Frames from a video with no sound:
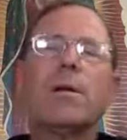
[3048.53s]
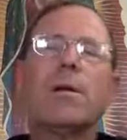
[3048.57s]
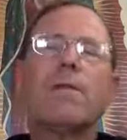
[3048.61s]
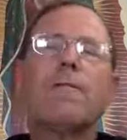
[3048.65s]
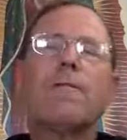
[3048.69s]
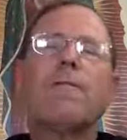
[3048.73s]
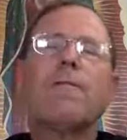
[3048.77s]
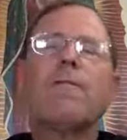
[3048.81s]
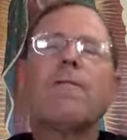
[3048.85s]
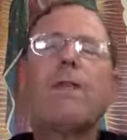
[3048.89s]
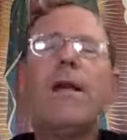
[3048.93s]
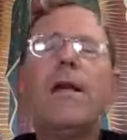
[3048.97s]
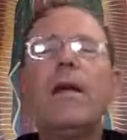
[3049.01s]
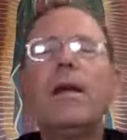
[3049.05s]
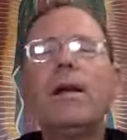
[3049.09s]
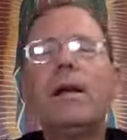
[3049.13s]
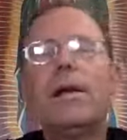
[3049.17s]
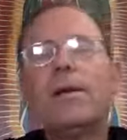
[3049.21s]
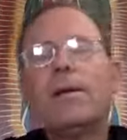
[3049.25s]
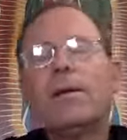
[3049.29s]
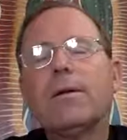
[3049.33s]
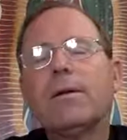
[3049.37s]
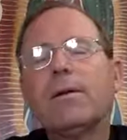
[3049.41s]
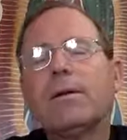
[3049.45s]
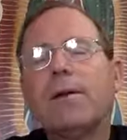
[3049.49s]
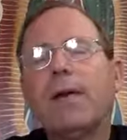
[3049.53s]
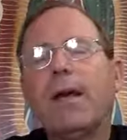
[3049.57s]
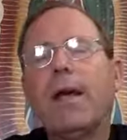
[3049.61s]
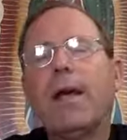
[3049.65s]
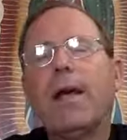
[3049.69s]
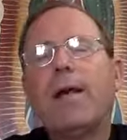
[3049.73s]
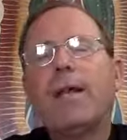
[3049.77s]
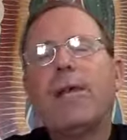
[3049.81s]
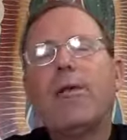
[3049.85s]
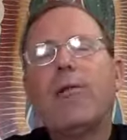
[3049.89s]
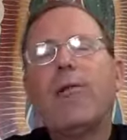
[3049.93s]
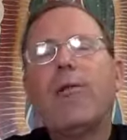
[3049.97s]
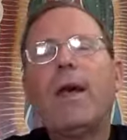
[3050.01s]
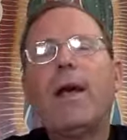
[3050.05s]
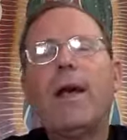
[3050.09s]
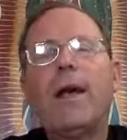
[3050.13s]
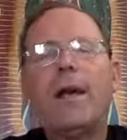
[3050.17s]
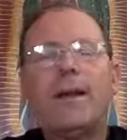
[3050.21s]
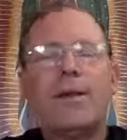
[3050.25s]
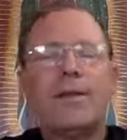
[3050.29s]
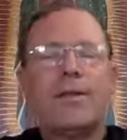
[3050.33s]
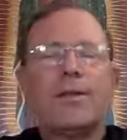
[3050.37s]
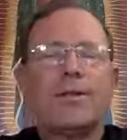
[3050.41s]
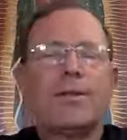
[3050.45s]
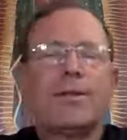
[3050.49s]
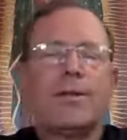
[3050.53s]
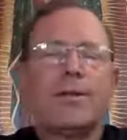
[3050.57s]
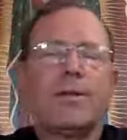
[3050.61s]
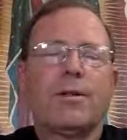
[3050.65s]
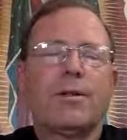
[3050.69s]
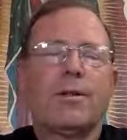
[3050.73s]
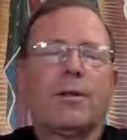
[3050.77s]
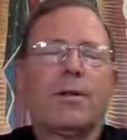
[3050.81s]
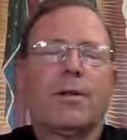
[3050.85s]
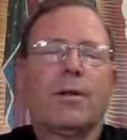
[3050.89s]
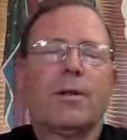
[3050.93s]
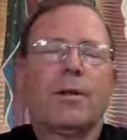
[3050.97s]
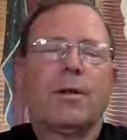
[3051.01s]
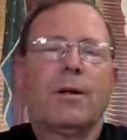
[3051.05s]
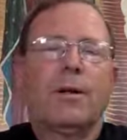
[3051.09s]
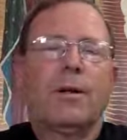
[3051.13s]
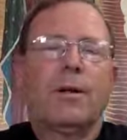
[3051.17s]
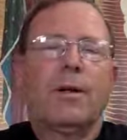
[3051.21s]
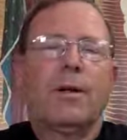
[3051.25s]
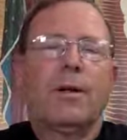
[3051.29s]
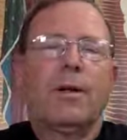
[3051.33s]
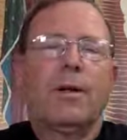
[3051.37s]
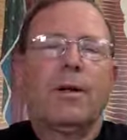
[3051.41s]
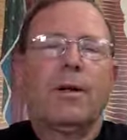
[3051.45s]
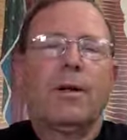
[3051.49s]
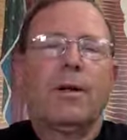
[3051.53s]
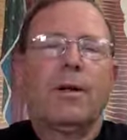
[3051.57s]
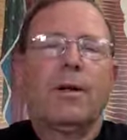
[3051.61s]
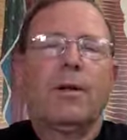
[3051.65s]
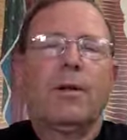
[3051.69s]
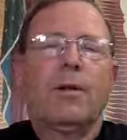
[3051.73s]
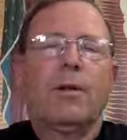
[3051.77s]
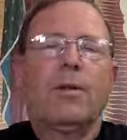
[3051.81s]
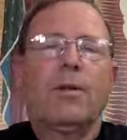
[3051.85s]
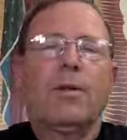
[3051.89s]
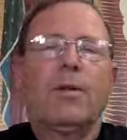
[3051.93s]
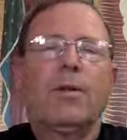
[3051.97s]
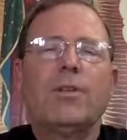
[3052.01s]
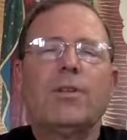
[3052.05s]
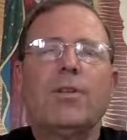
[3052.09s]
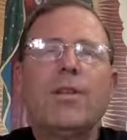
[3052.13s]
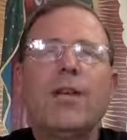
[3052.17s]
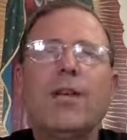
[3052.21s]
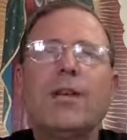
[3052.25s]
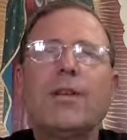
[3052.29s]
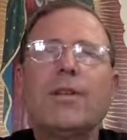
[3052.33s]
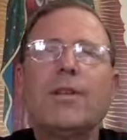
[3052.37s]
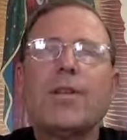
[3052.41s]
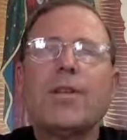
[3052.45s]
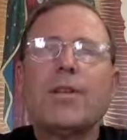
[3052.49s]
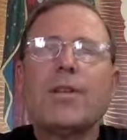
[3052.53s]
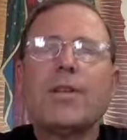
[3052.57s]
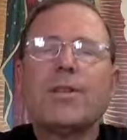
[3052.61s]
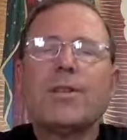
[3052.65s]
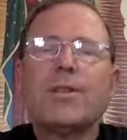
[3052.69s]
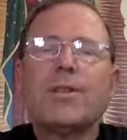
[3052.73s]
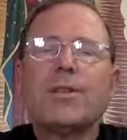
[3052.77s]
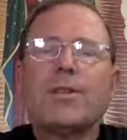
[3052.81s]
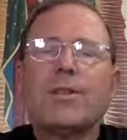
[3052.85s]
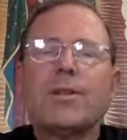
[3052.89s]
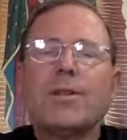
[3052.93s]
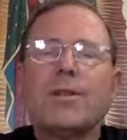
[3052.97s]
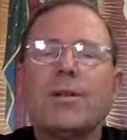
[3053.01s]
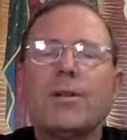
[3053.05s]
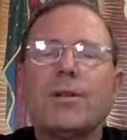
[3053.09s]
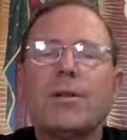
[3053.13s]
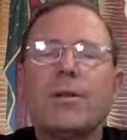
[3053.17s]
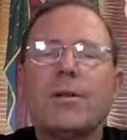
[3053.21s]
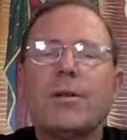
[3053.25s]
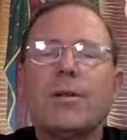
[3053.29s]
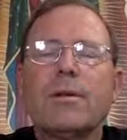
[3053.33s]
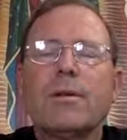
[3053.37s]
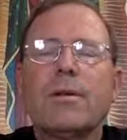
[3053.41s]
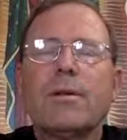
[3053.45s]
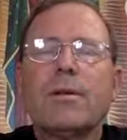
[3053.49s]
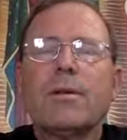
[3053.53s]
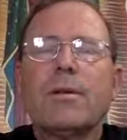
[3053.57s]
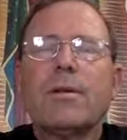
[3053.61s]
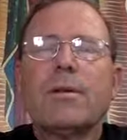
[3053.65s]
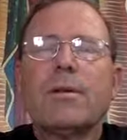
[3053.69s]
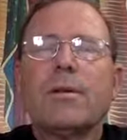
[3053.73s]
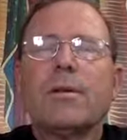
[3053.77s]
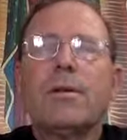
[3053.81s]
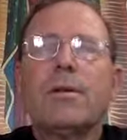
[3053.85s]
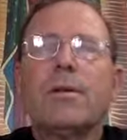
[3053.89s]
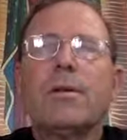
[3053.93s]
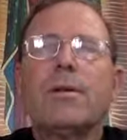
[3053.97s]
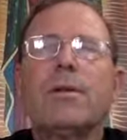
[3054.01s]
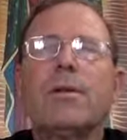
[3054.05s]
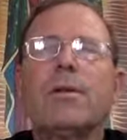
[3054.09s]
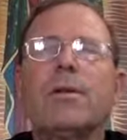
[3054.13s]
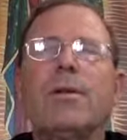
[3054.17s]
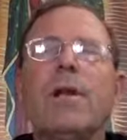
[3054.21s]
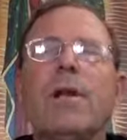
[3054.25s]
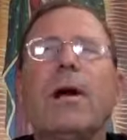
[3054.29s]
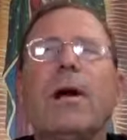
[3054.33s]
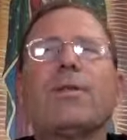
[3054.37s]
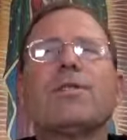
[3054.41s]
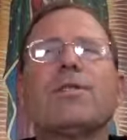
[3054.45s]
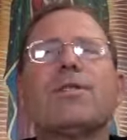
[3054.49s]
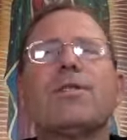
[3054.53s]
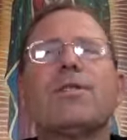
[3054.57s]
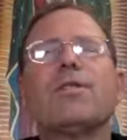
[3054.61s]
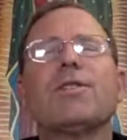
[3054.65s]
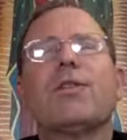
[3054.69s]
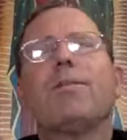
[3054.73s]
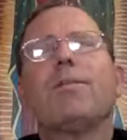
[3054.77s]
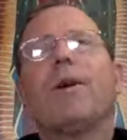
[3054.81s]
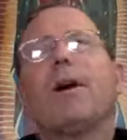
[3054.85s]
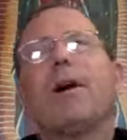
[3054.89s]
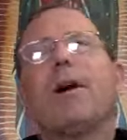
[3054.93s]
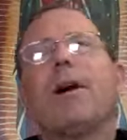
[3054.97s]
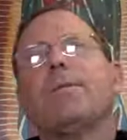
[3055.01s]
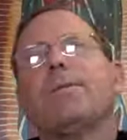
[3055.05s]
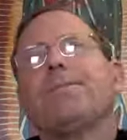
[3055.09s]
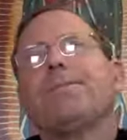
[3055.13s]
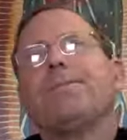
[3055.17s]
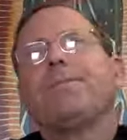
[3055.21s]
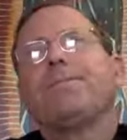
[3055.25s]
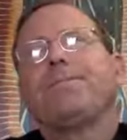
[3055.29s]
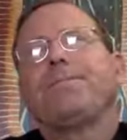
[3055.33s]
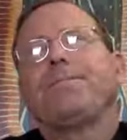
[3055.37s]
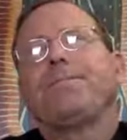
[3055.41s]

the field and the weeds, where Jesus tells us about